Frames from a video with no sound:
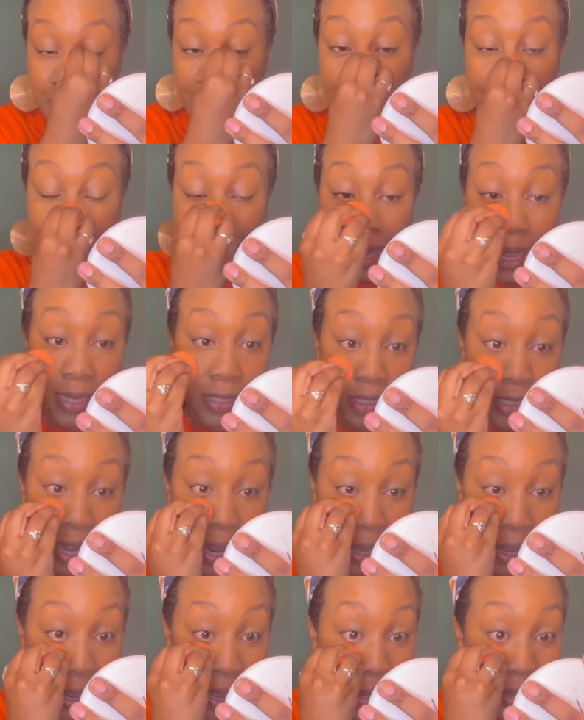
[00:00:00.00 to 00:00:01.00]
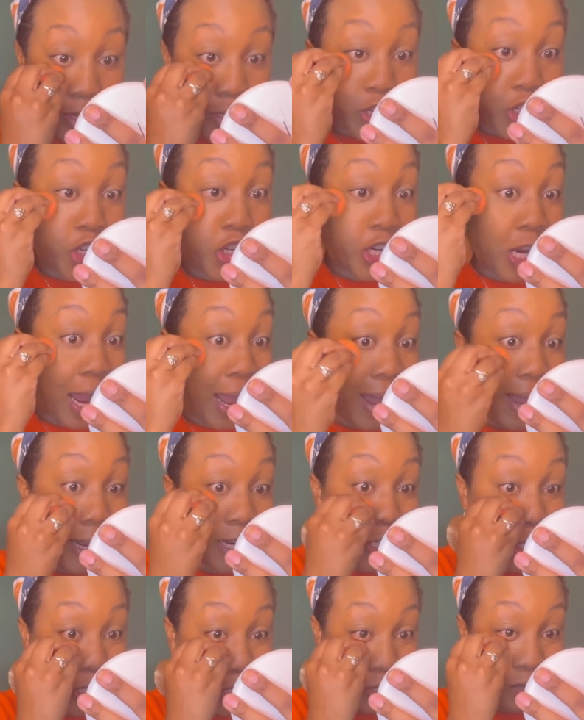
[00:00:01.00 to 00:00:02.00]
I guess, like, Jay,
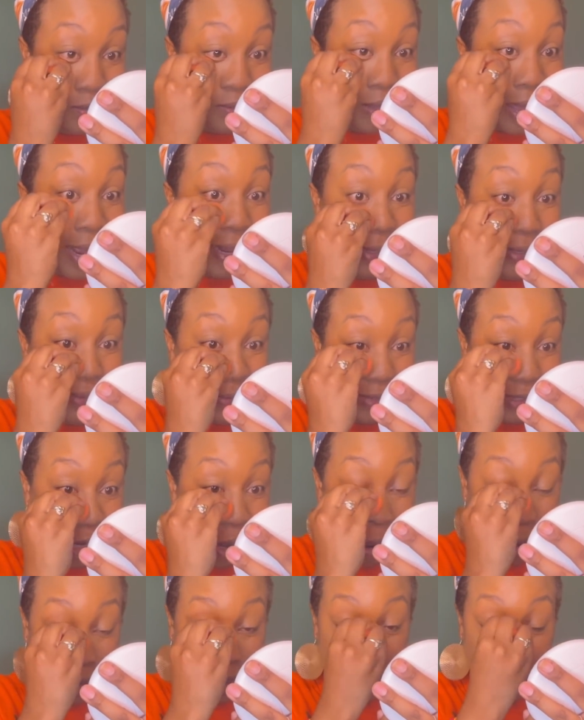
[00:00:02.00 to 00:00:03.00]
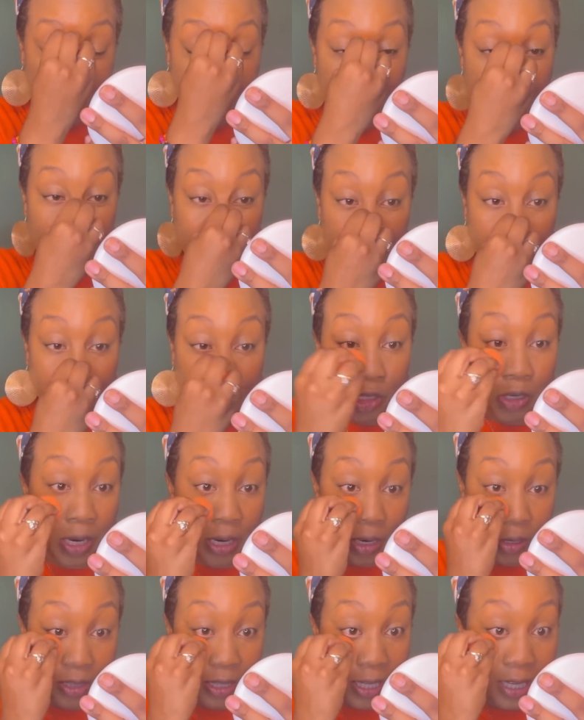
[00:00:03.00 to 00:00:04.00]
like, talking about you
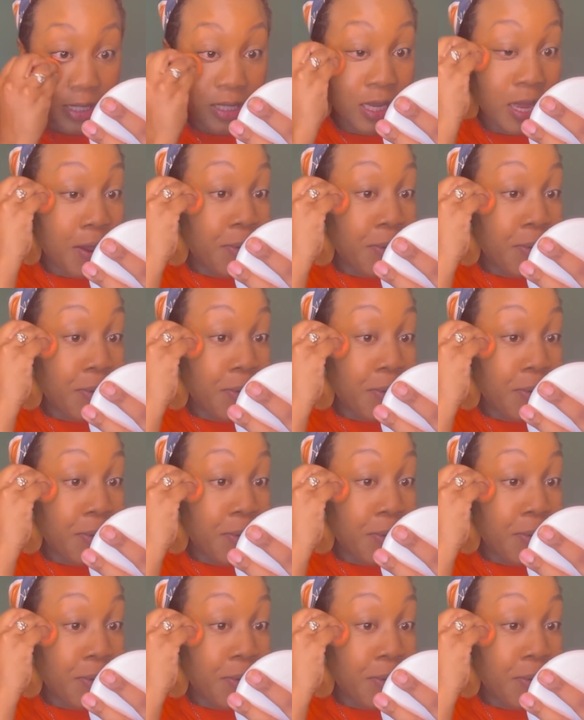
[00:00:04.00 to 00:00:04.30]
triggered this.